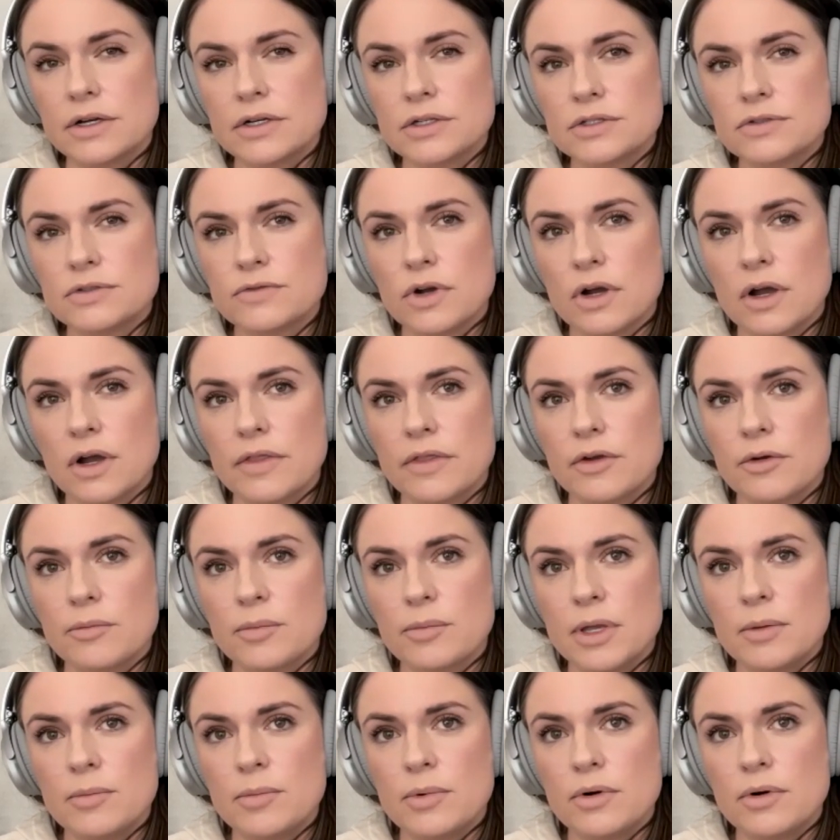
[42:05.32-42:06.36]
for other
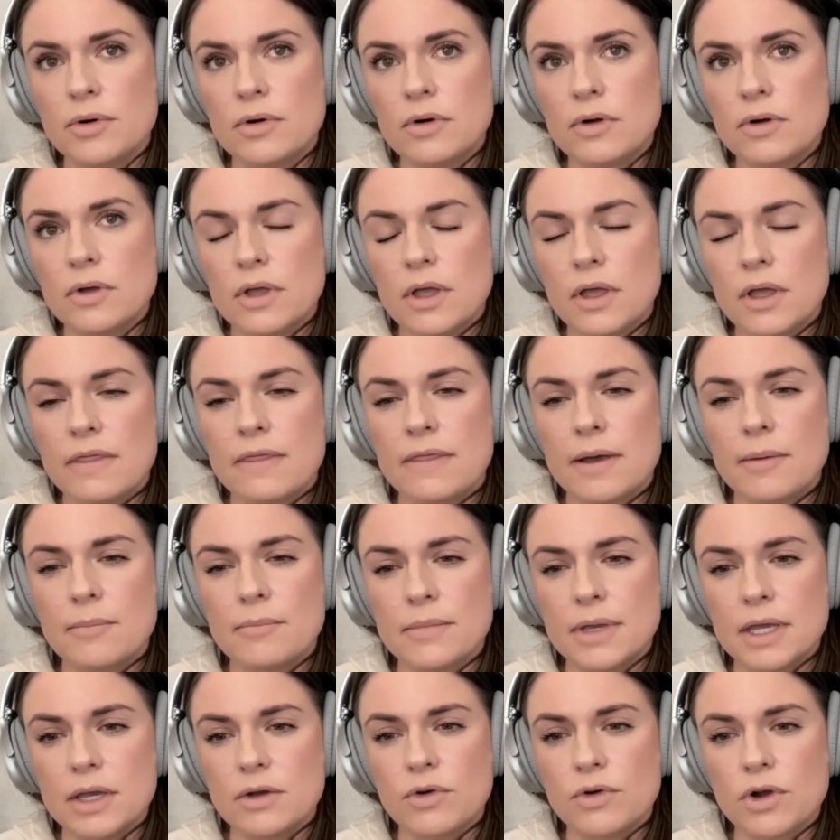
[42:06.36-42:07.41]
people that
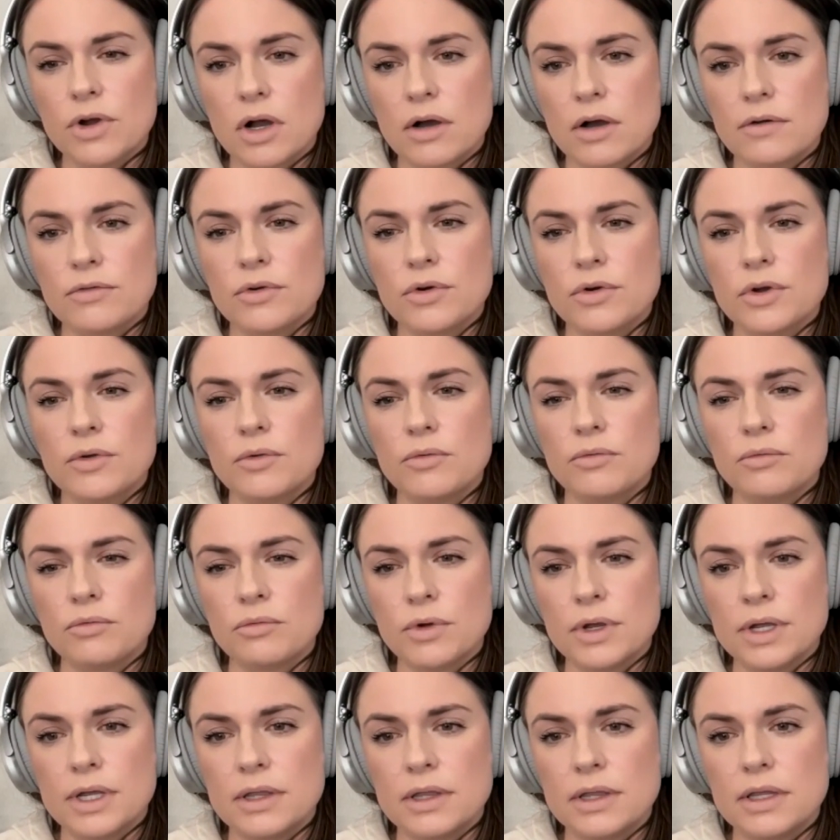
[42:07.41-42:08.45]
make recovery
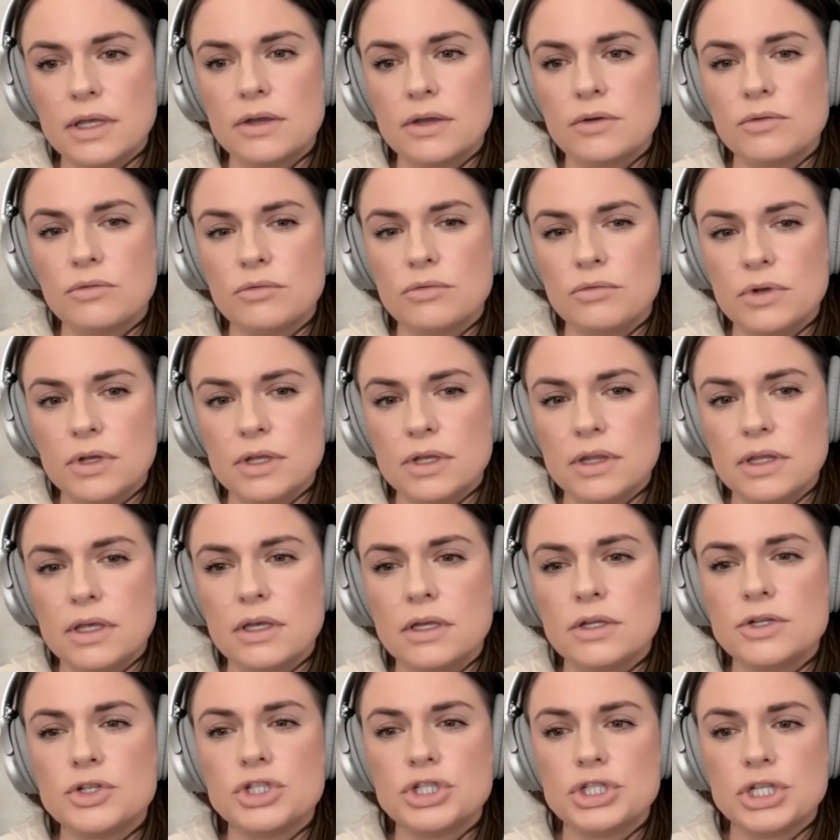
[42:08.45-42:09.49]
really,
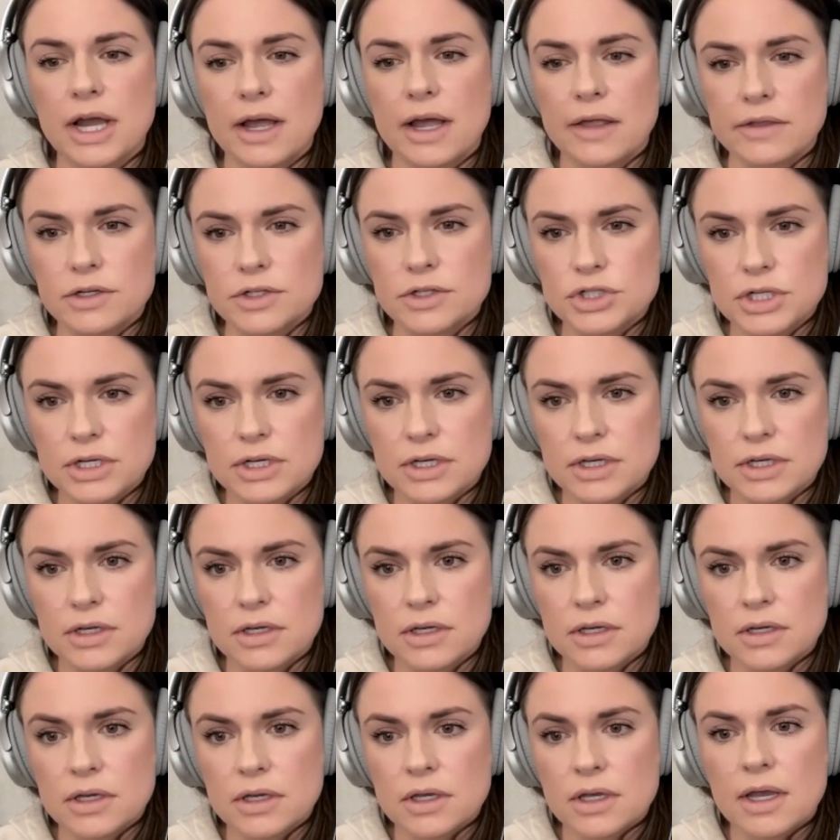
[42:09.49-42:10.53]
really challenging
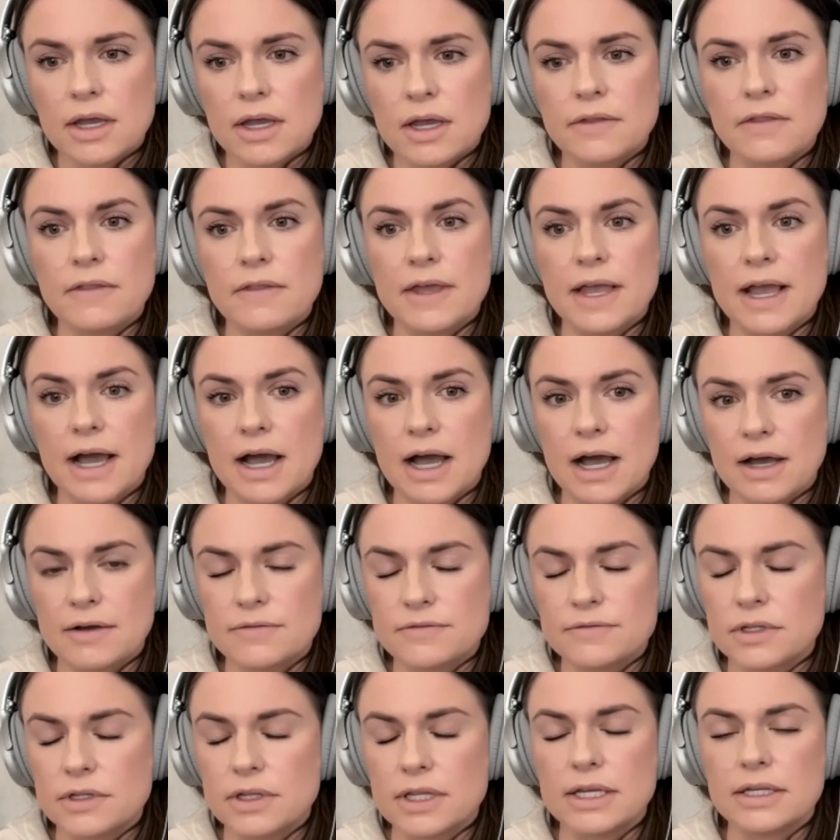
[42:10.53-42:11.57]
and that they have
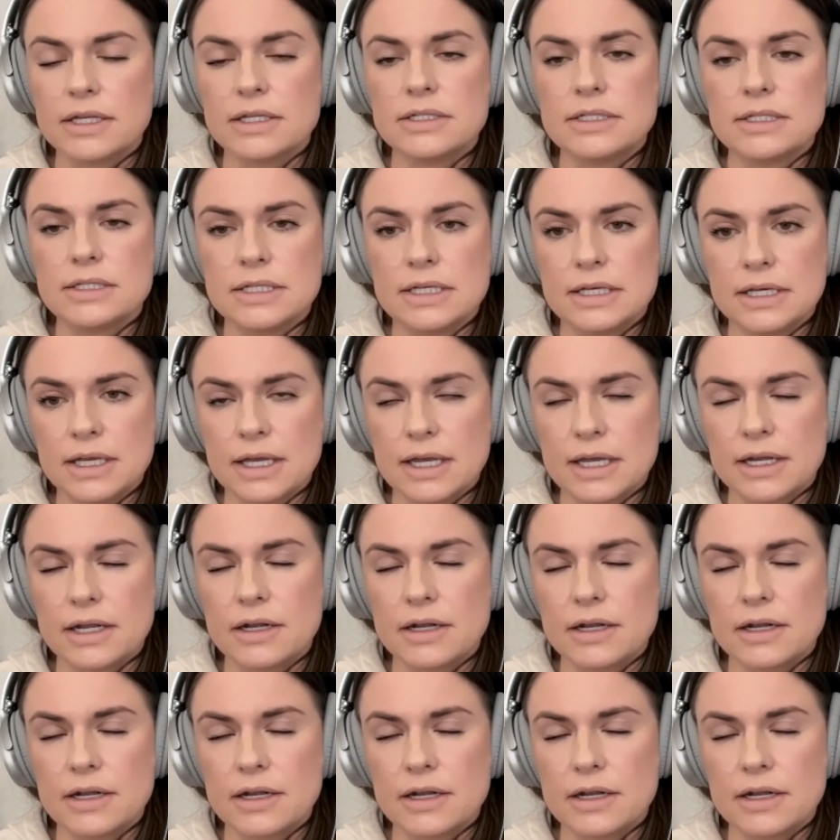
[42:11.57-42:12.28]
to like dig in.